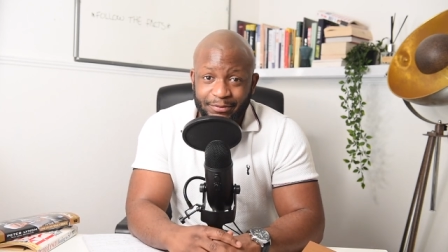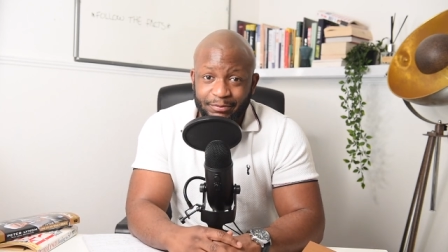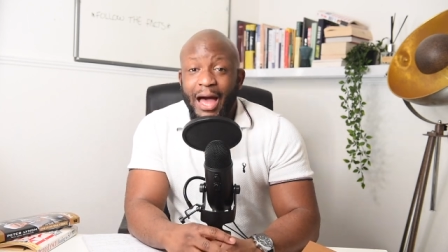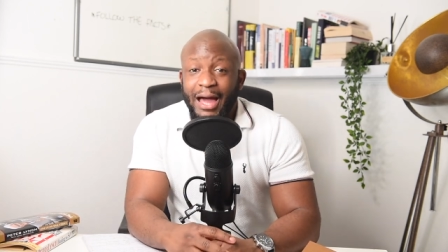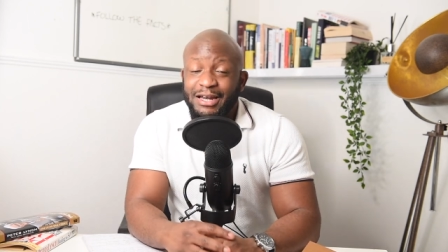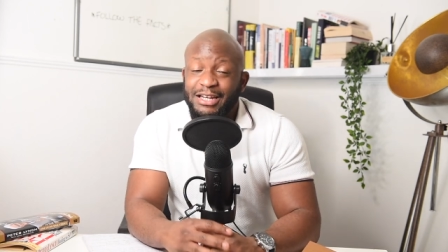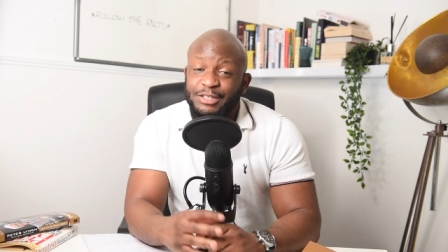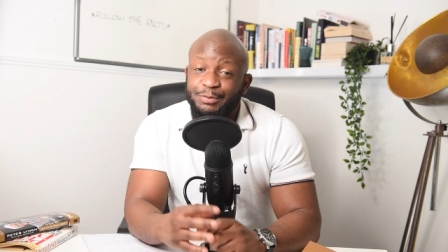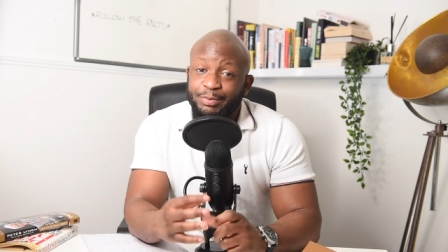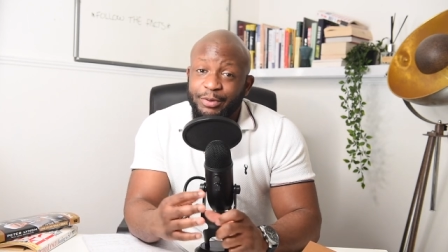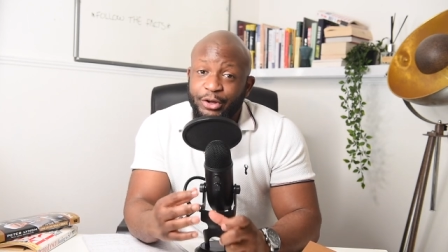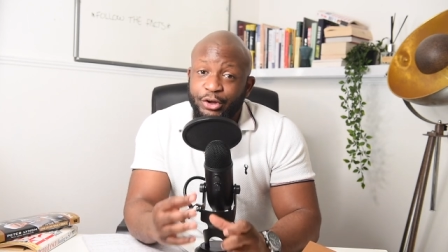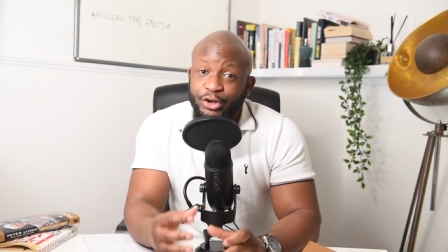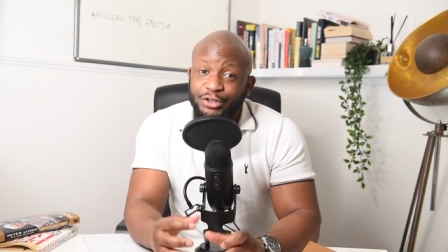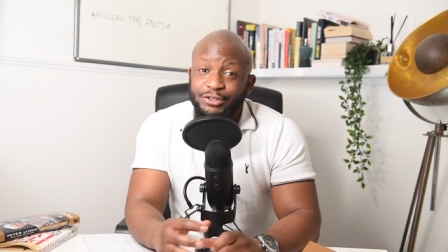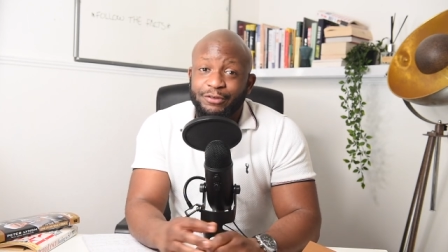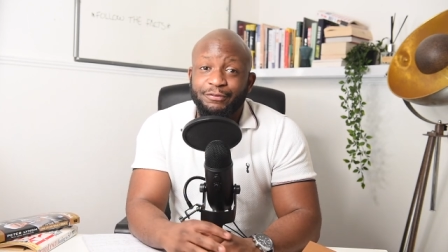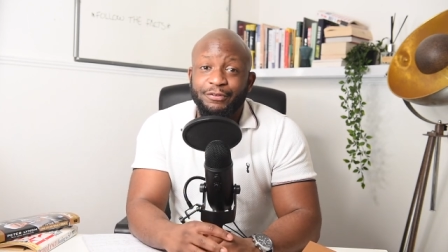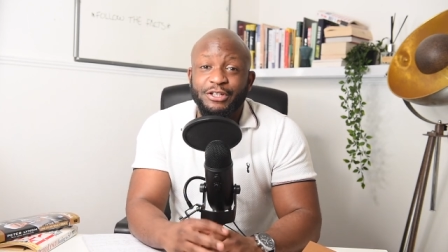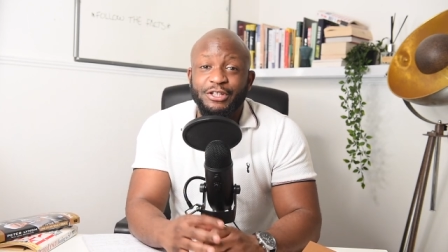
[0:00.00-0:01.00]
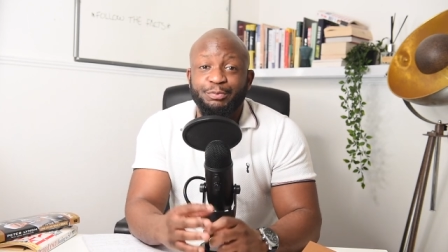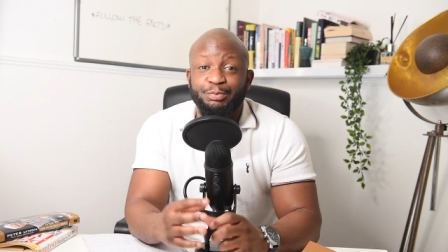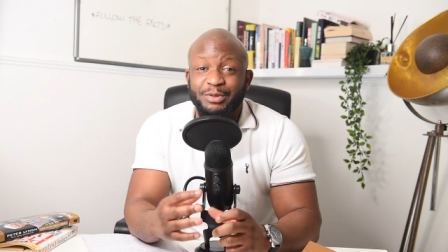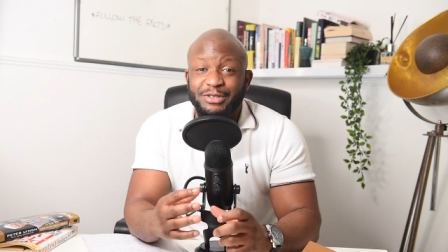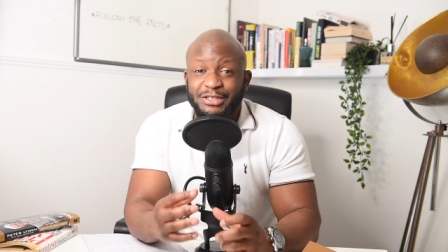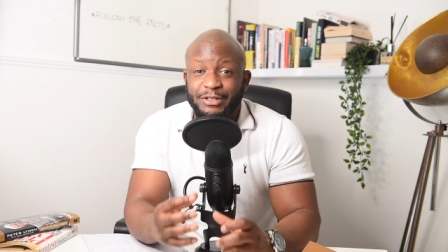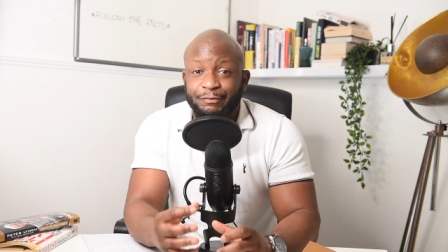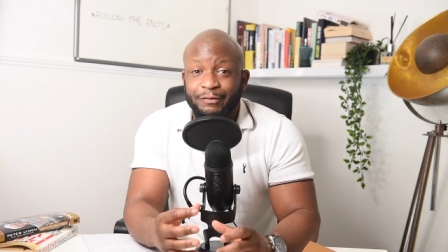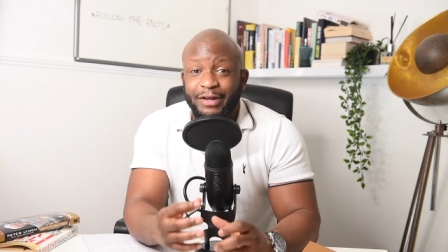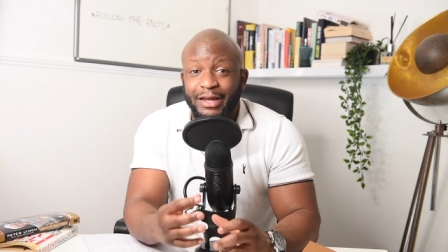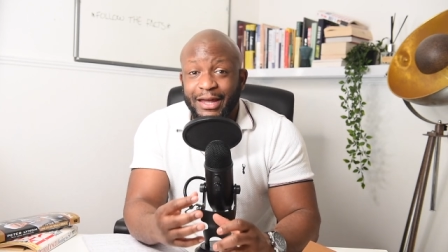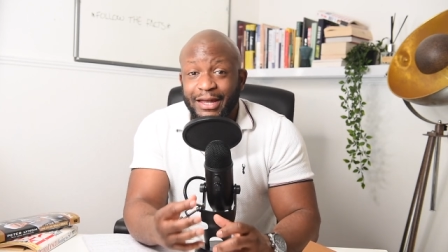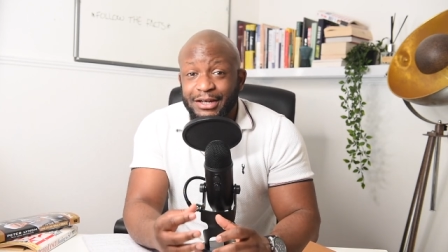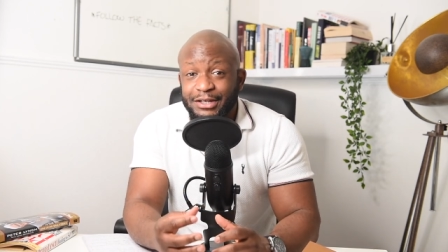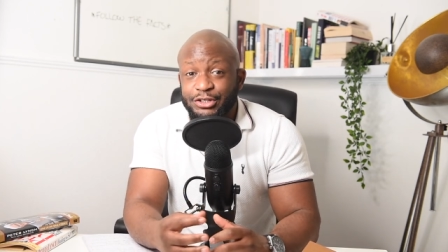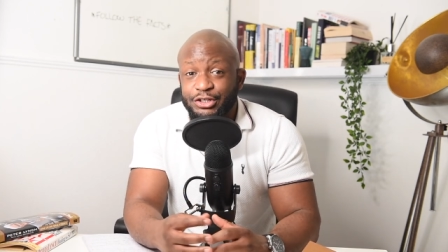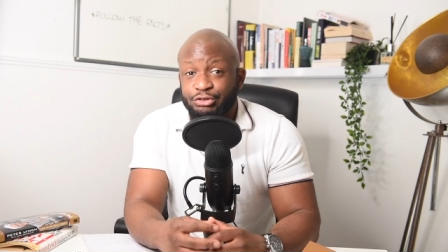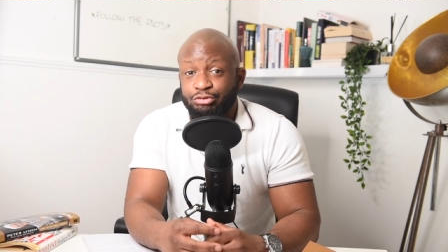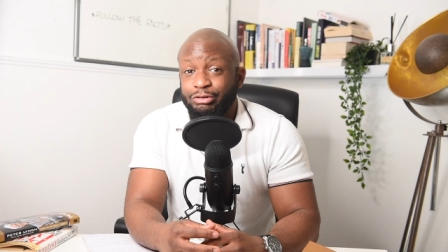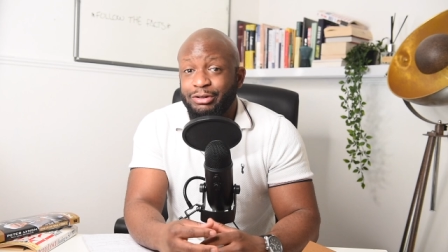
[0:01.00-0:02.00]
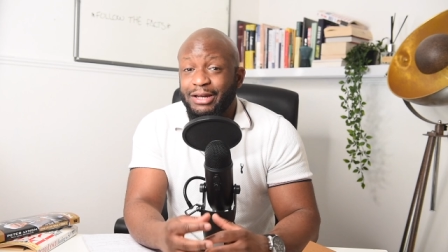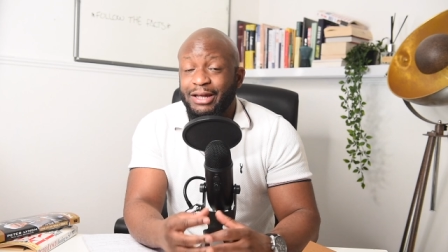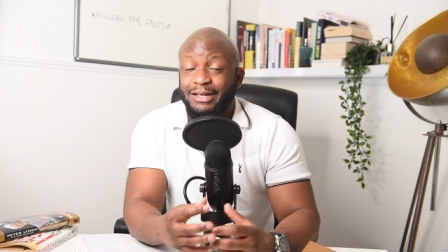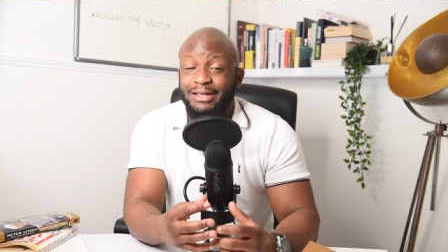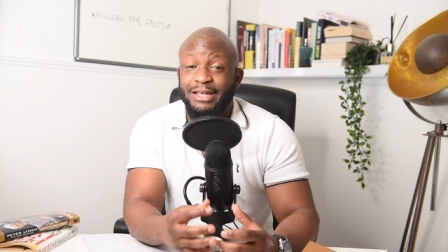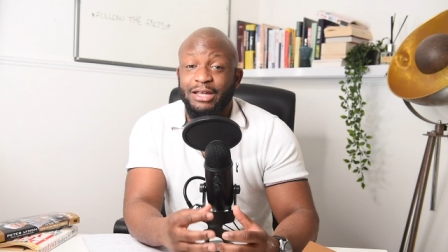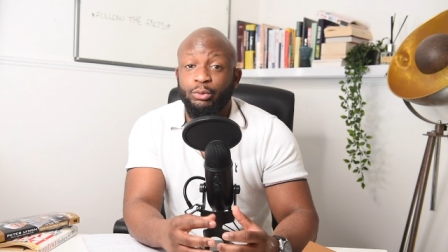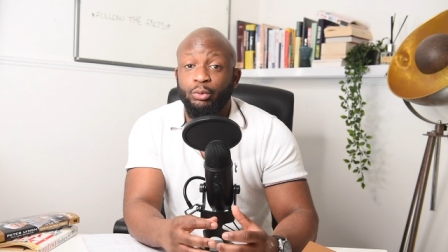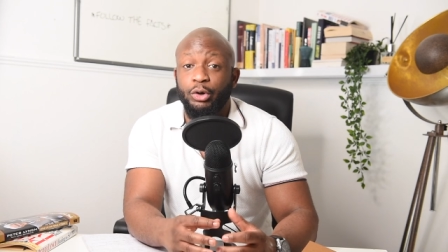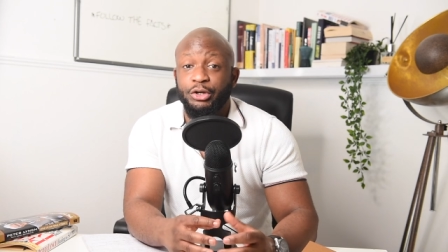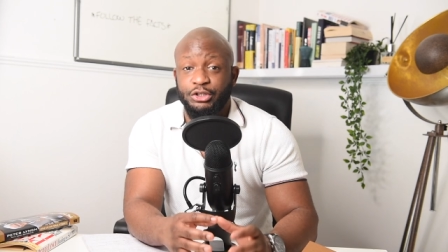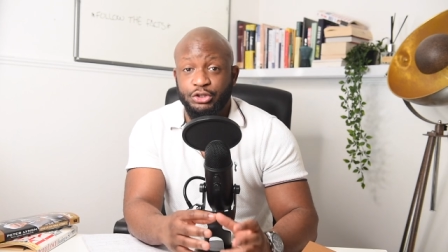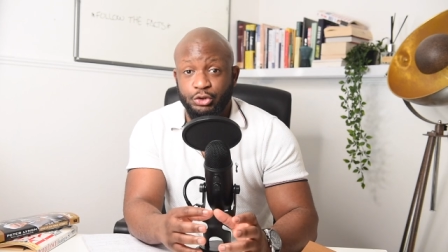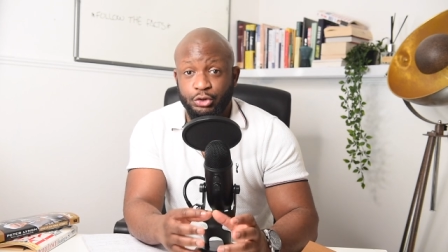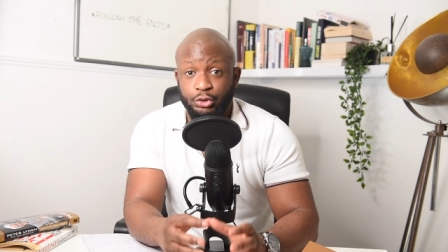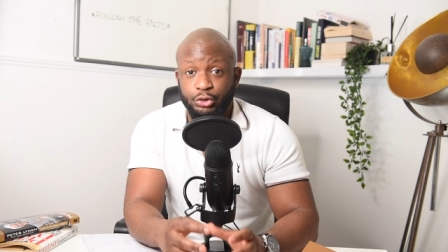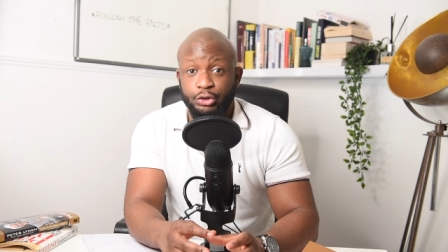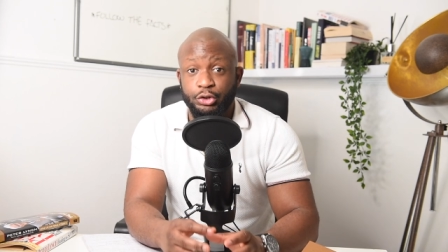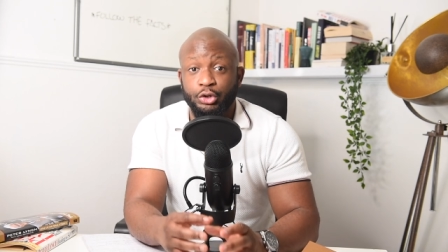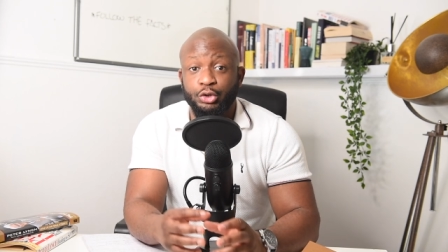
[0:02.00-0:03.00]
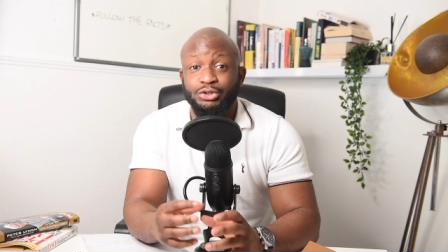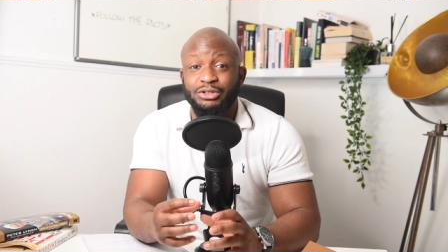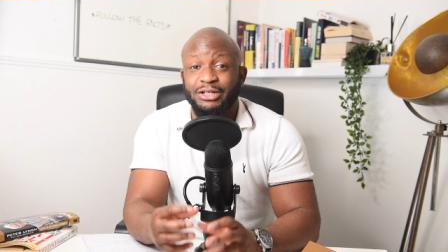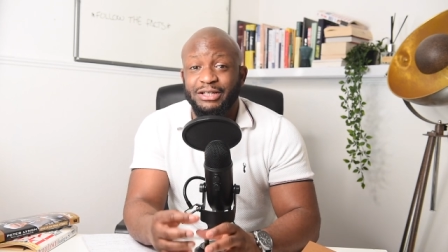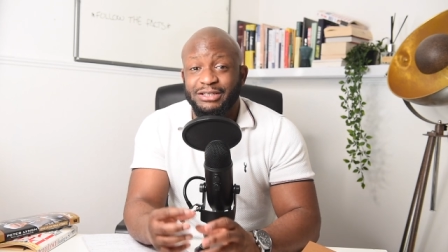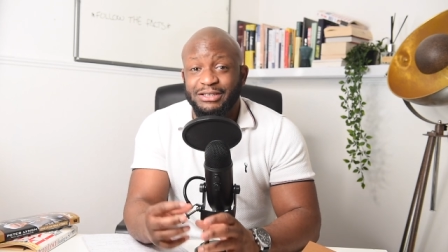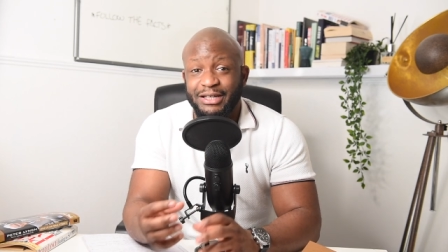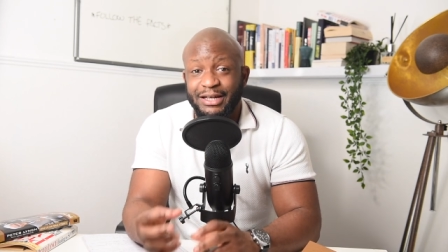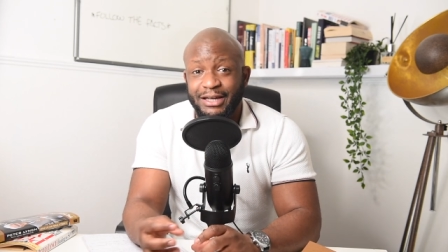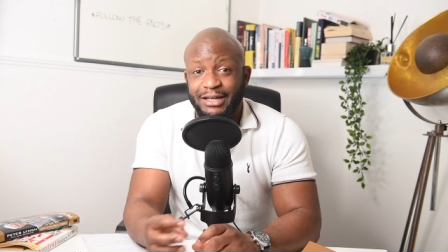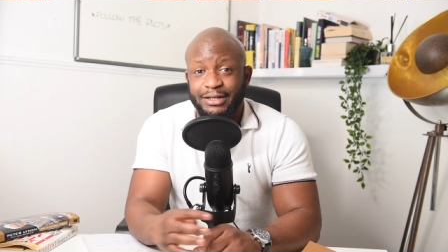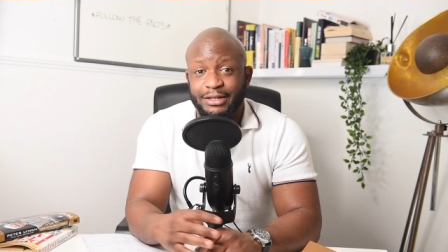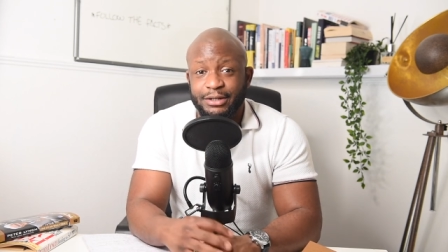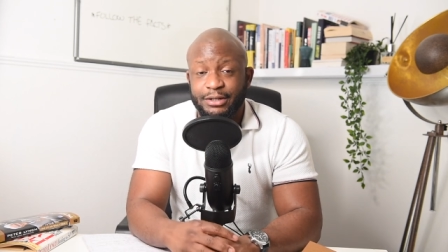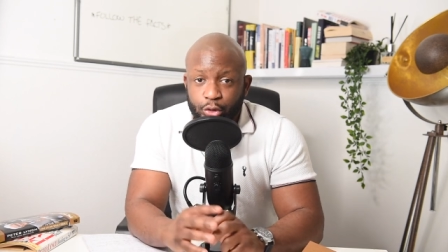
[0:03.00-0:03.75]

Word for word: And it's because of the specific industry that Keyword Studios is in.